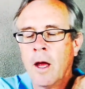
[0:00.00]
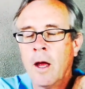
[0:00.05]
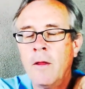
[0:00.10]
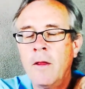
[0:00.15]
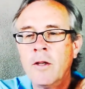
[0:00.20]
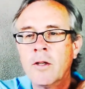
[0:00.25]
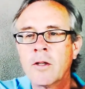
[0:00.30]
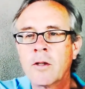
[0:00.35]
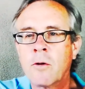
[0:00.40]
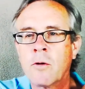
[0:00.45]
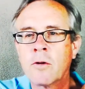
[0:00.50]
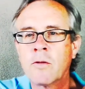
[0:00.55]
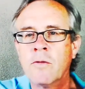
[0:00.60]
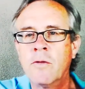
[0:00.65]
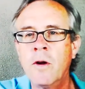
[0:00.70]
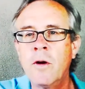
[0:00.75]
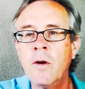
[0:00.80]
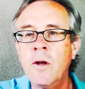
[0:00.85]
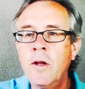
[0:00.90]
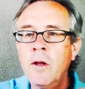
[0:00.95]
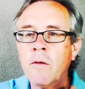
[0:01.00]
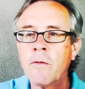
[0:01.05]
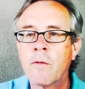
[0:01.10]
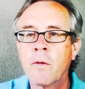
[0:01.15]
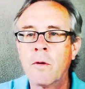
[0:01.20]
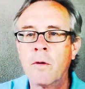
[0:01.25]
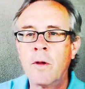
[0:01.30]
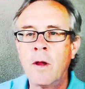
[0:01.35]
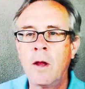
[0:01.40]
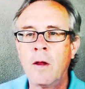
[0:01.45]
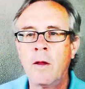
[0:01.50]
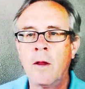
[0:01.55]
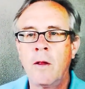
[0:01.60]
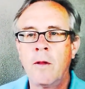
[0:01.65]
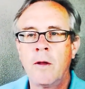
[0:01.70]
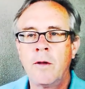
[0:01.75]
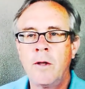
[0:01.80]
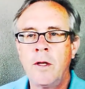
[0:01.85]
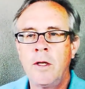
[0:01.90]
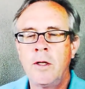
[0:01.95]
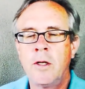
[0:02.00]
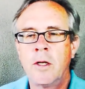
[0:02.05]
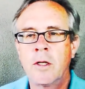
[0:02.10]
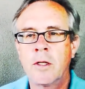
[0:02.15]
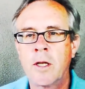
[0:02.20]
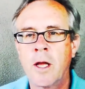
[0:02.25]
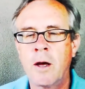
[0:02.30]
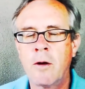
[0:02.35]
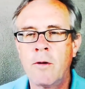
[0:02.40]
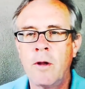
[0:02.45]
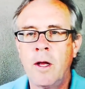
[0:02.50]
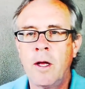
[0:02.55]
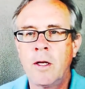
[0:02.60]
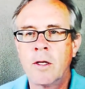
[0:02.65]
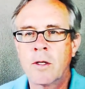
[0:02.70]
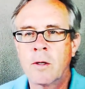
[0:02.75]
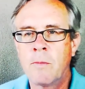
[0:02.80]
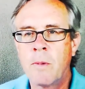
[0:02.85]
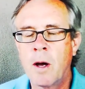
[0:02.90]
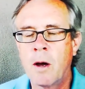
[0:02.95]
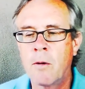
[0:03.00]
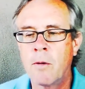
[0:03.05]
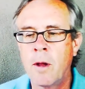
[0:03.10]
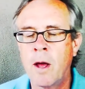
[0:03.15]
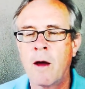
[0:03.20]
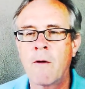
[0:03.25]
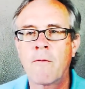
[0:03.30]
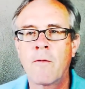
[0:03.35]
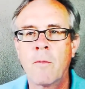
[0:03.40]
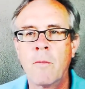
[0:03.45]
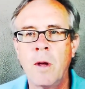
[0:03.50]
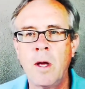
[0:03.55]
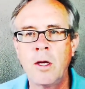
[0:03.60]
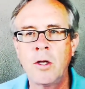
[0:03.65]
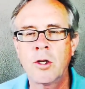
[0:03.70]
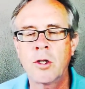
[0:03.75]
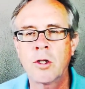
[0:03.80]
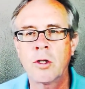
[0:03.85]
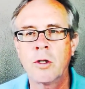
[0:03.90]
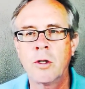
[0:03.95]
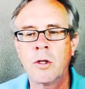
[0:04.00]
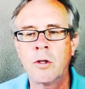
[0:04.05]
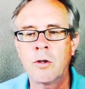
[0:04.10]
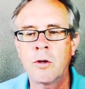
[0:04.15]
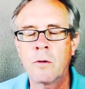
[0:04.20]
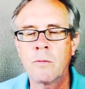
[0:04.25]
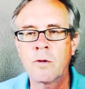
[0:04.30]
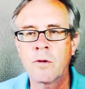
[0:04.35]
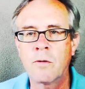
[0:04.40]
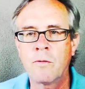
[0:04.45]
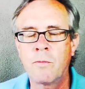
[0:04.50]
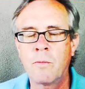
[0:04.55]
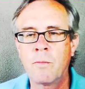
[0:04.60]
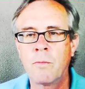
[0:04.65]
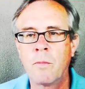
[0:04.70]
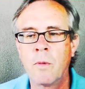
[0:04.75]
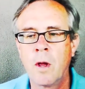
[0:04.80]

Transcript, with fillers: And this is, of course, very different than, than the teachings nowadays about affirmation in terms of